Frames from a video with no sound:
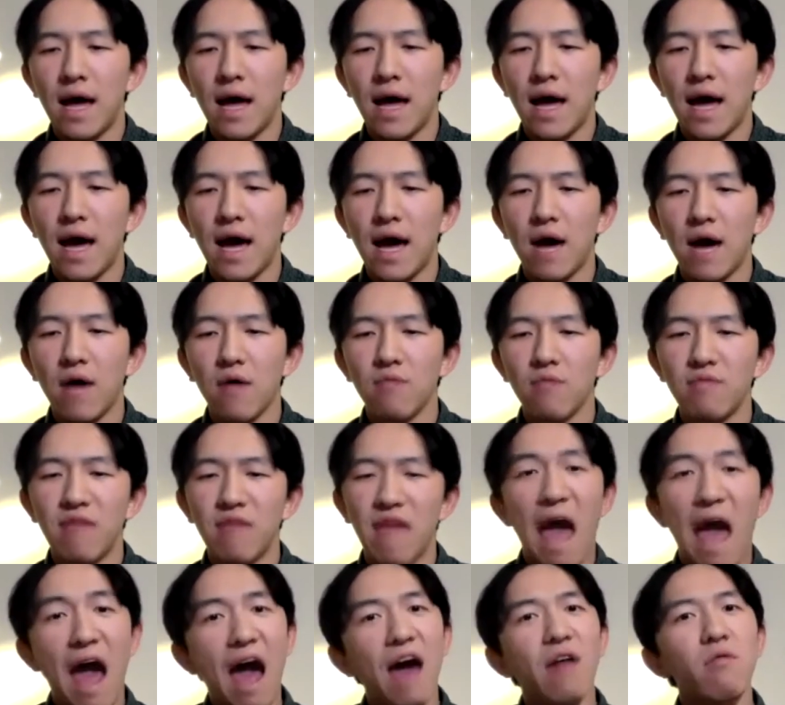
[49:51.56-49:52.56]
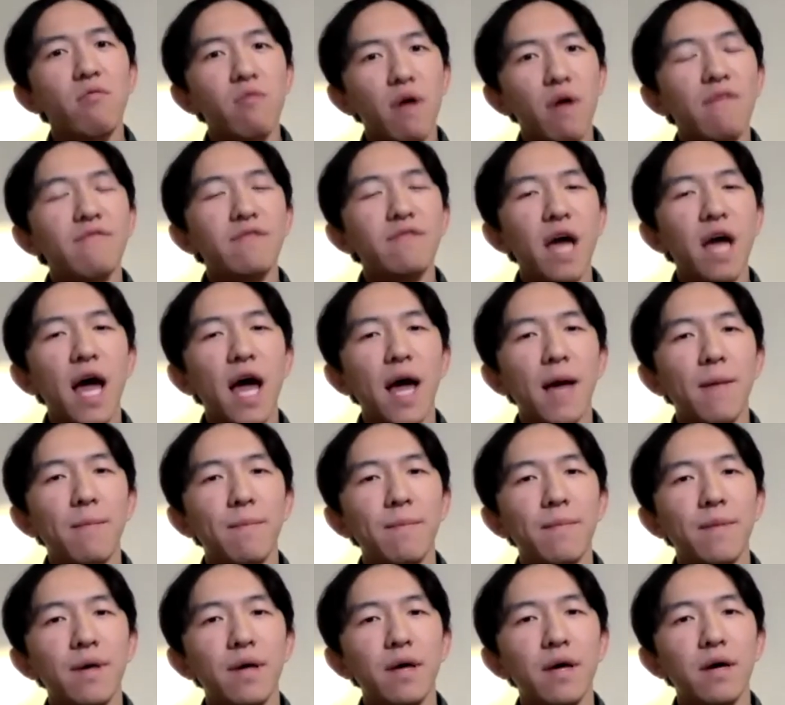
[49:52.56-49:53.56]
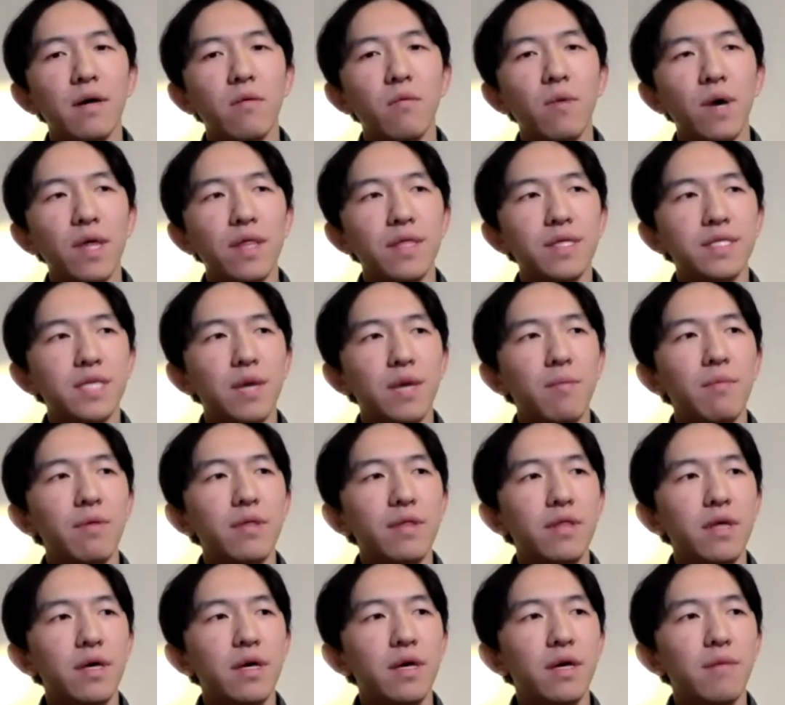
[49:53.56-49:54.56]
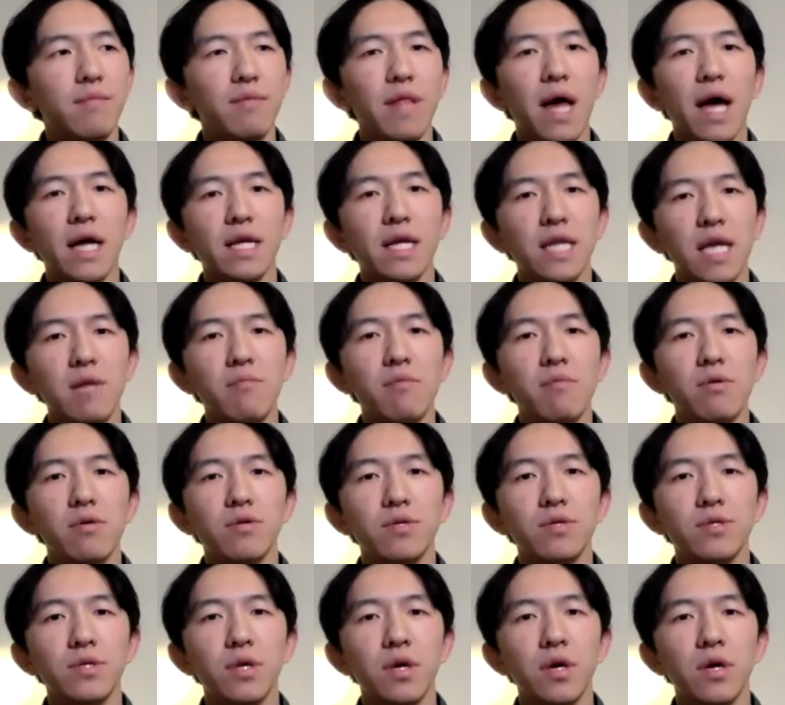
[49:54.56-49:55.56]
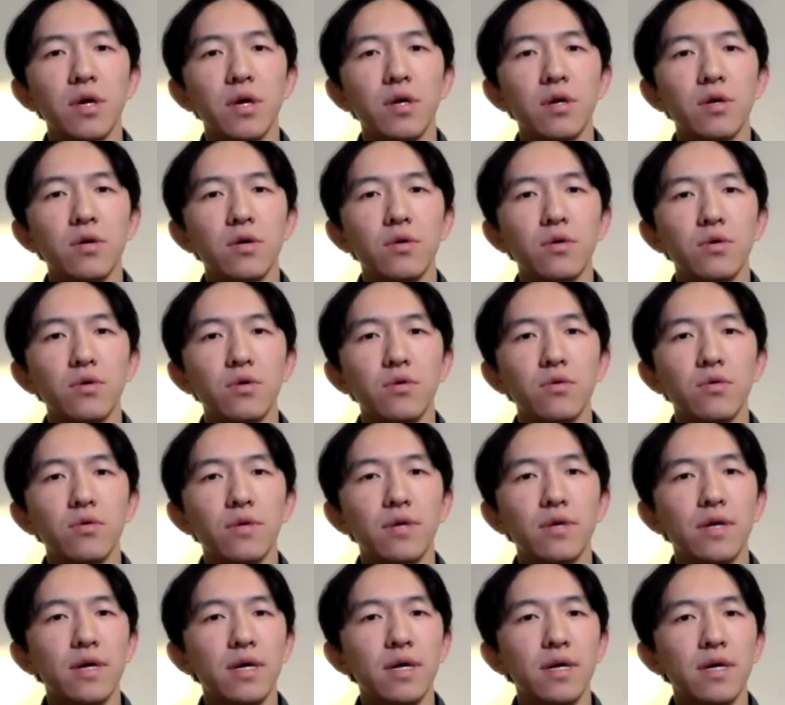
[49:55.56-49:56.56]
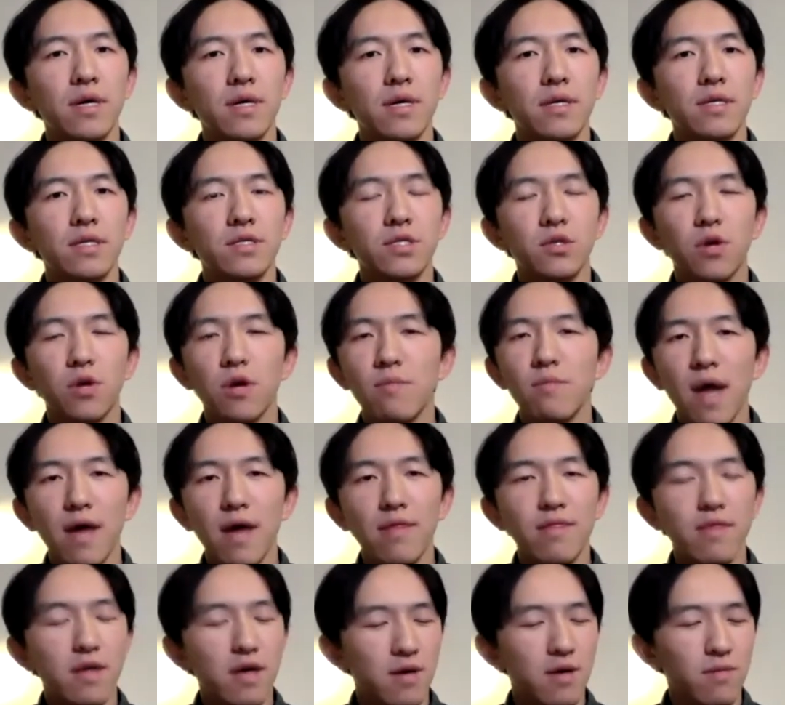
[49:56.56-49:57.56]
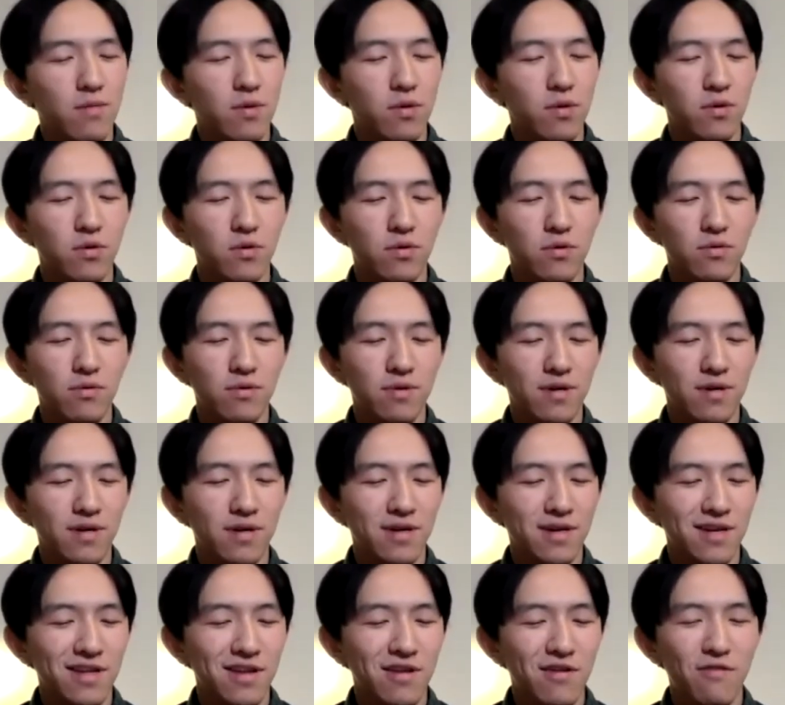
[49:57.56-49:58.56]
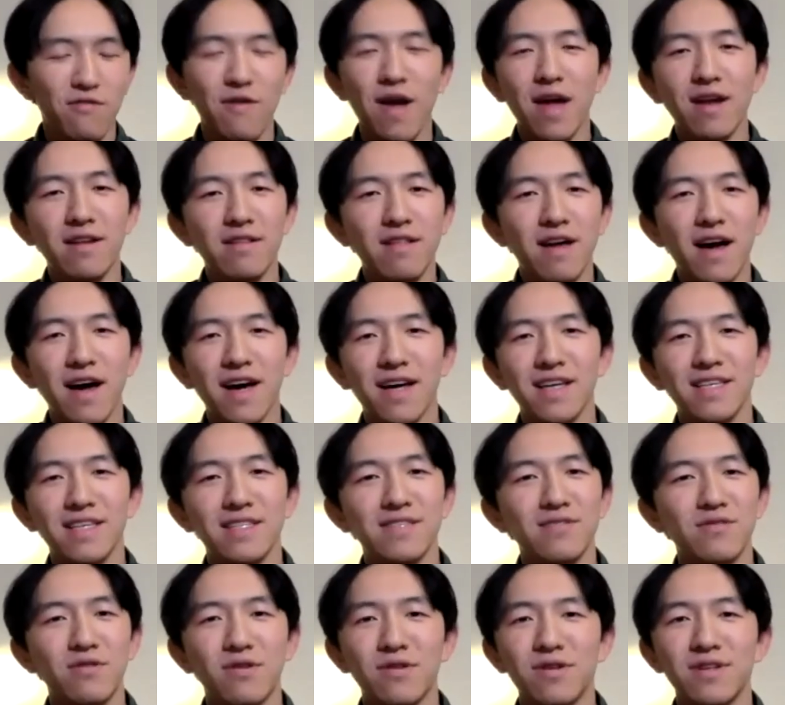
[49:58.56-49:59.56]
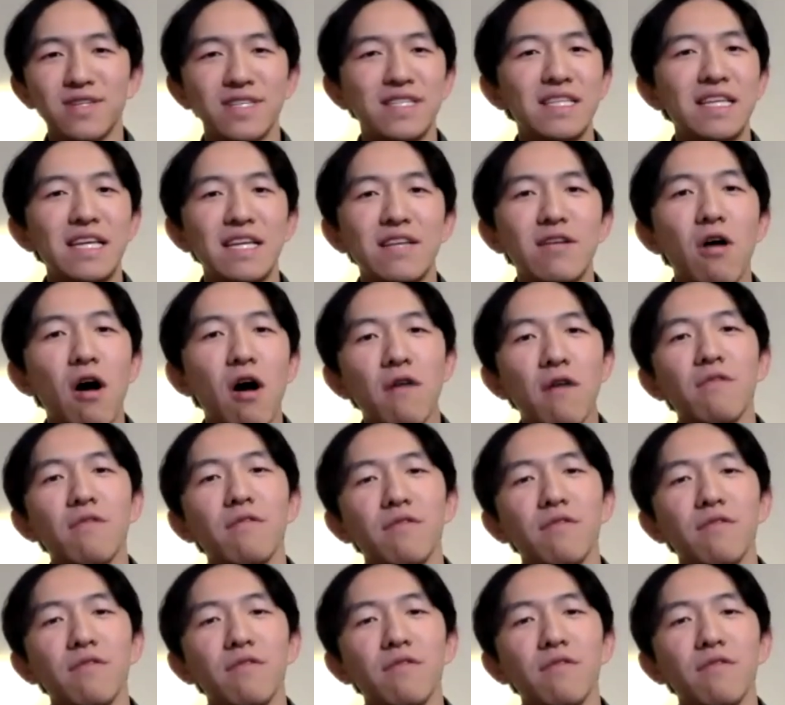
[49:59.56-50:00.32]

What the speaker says: how they had a rough time with some of the black neighbors who screamed at them, who, vandalized or did awful